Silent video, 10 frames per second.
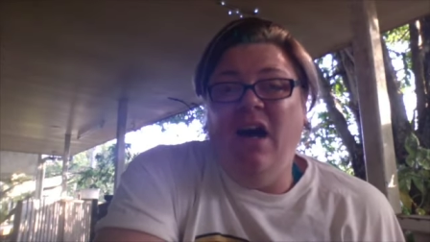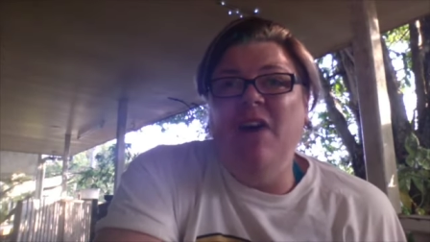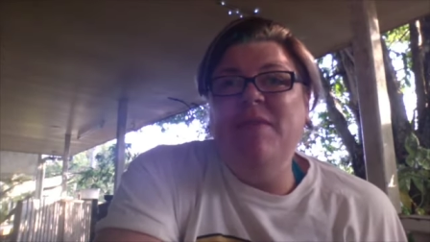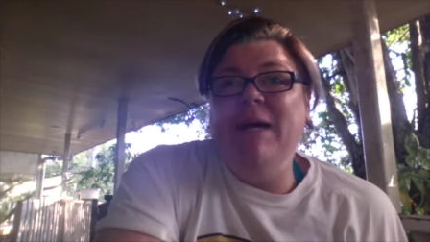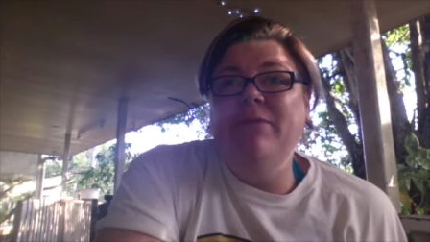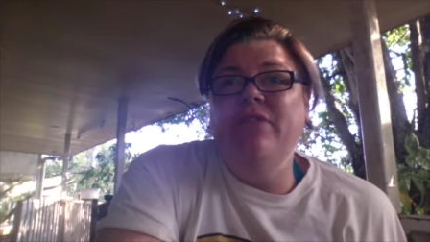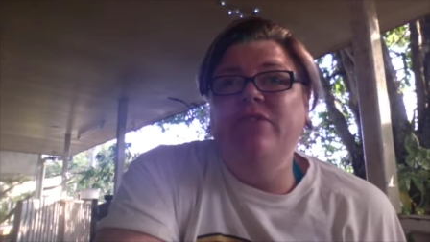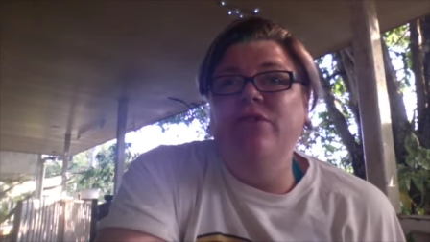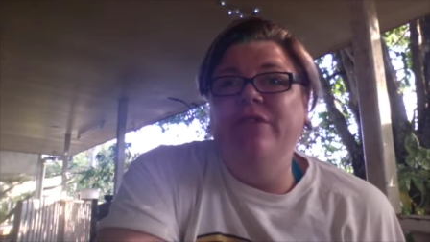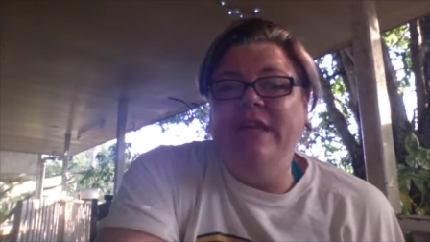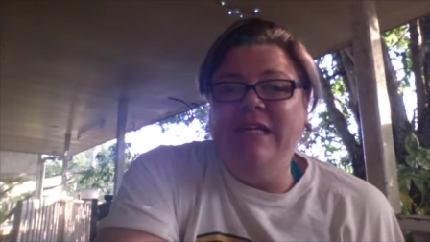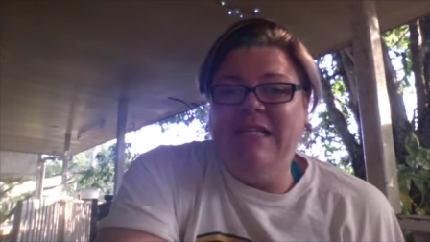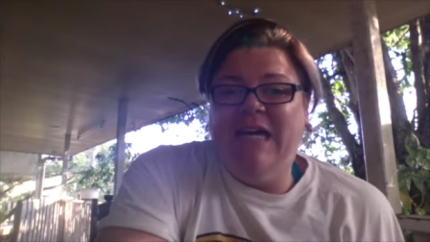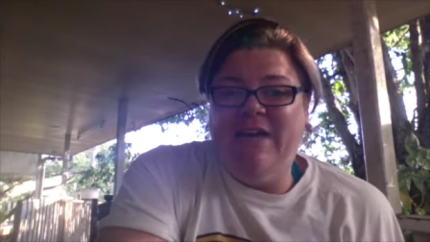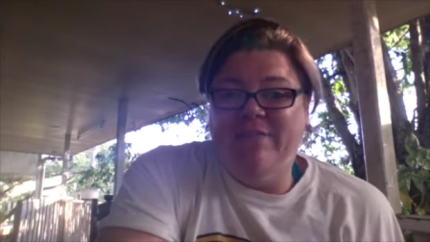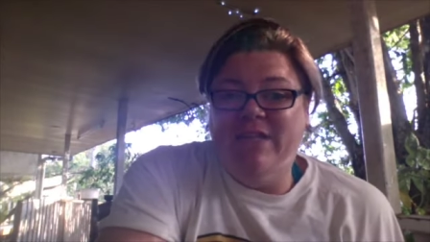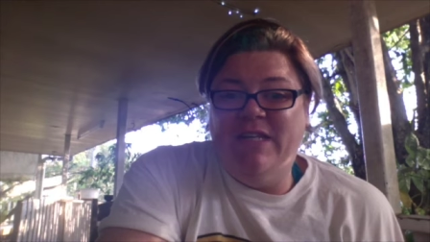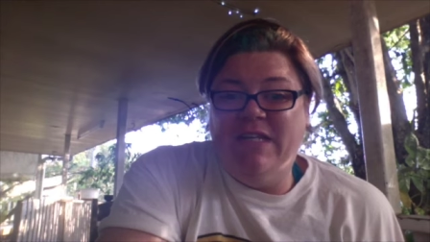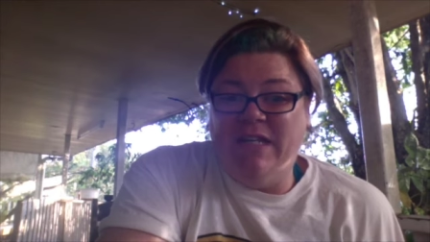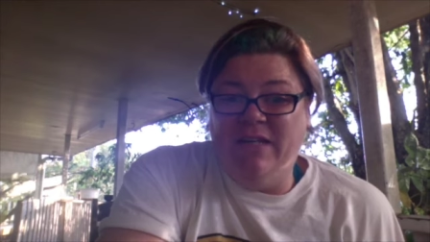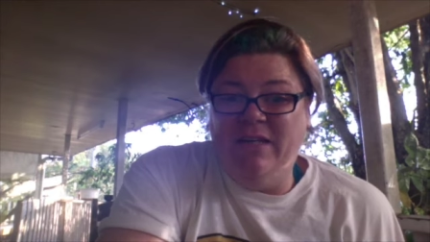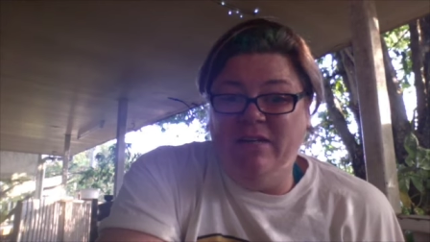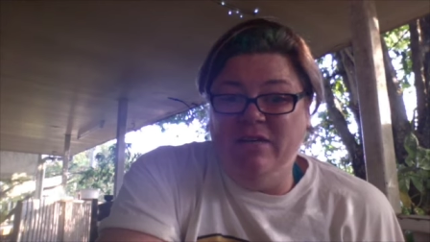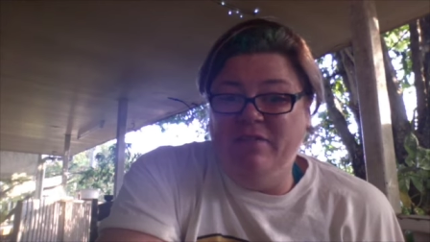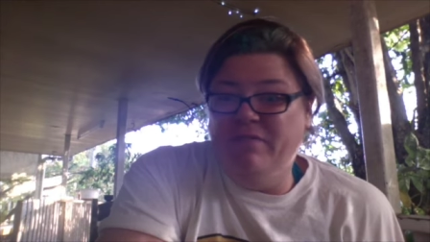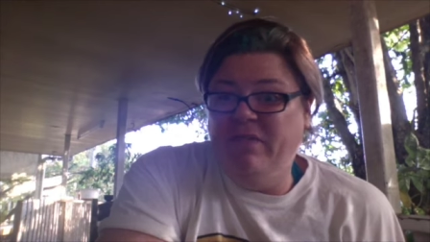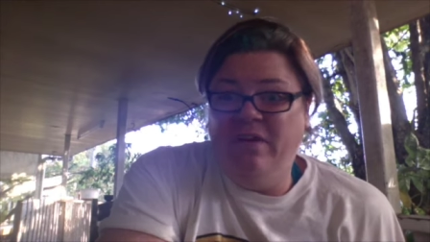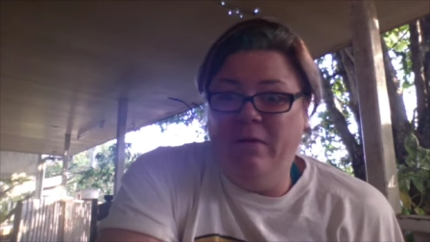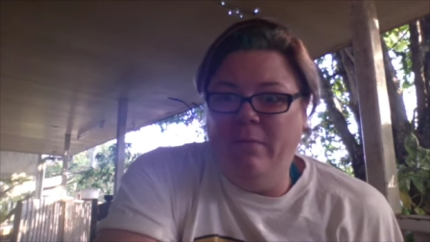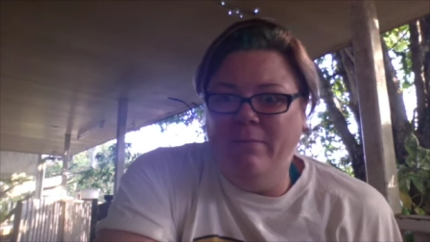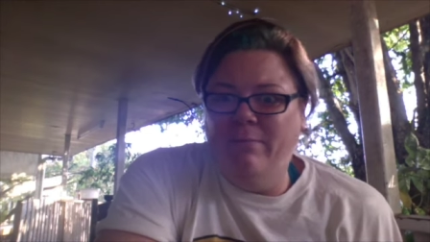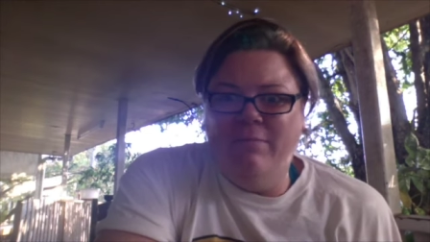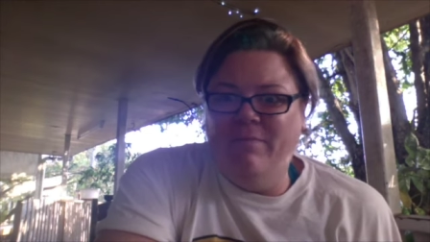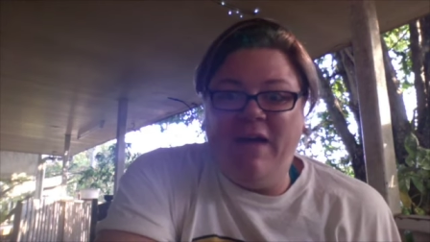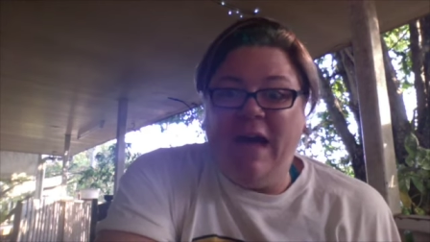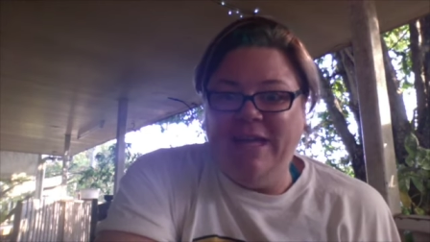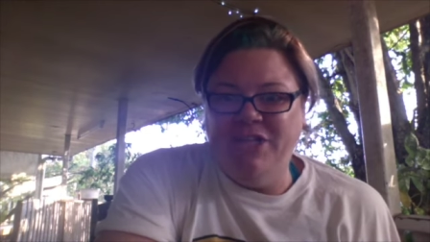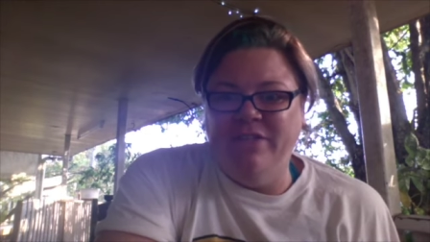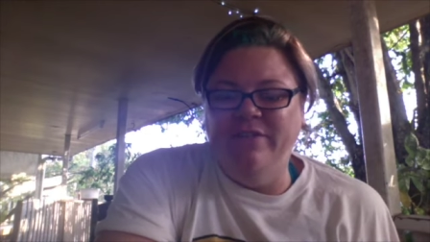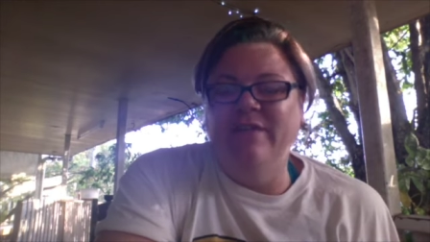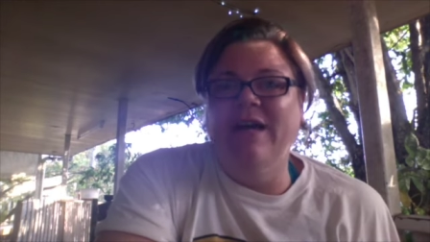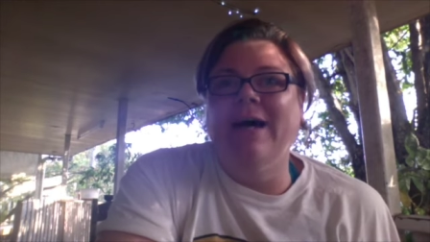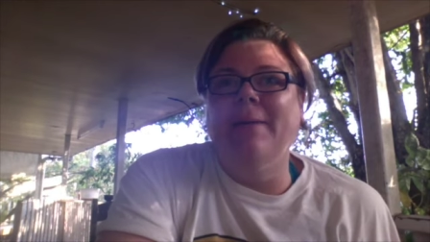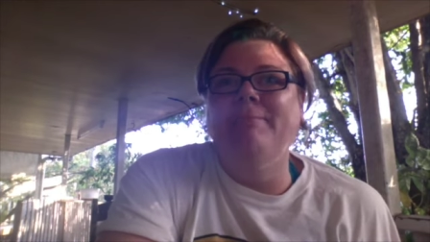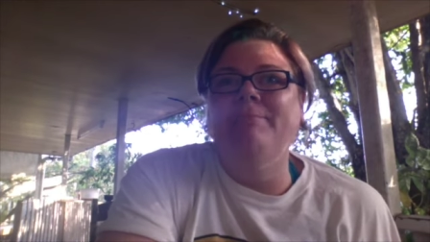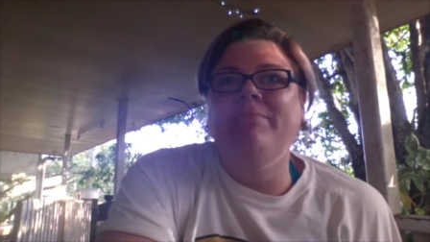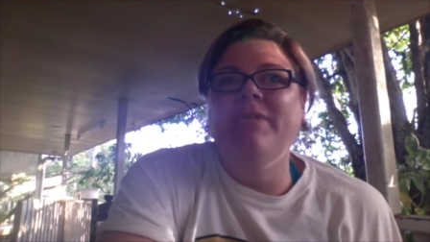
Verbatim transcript: I've been able to do things that I haven't done for for ages, um,